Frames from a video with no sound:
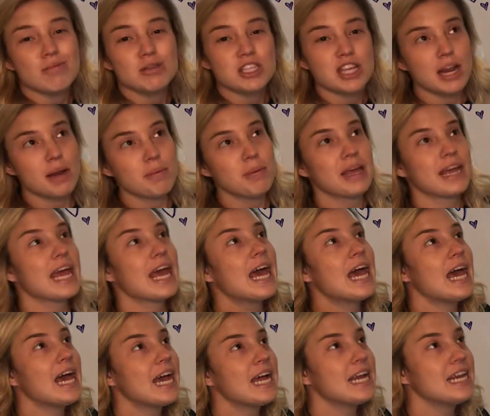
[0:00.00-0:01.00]
just going to pick
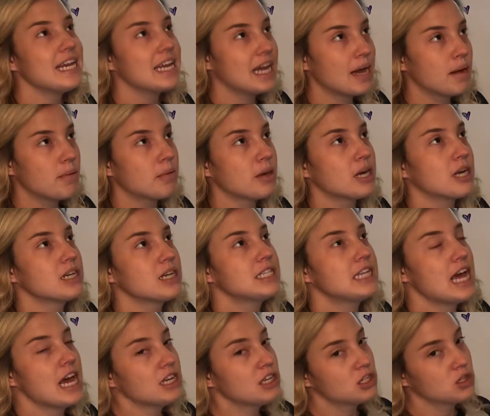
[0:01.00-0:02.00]
any number,
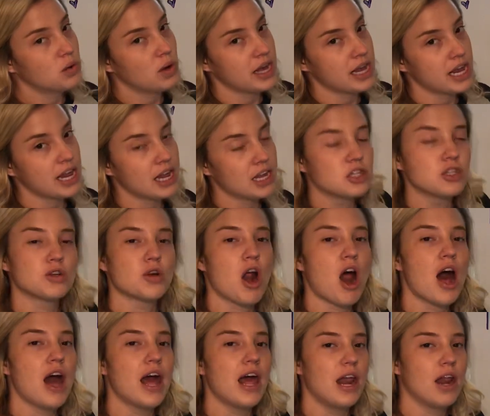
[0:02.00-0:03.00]
10 to 20, and
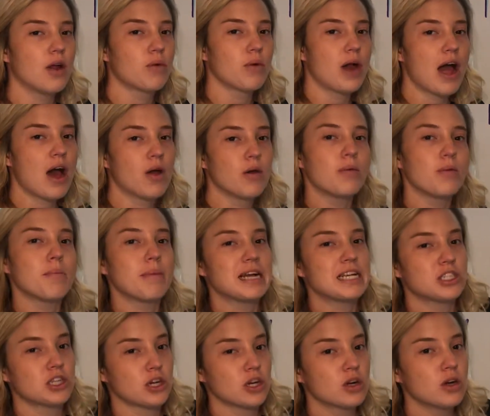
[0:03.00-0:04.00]
draw it around my
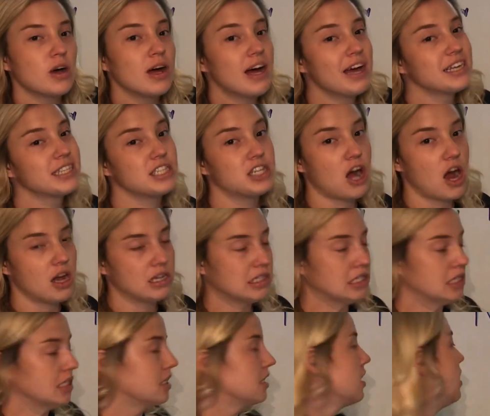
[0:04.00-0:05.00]
circle as dots.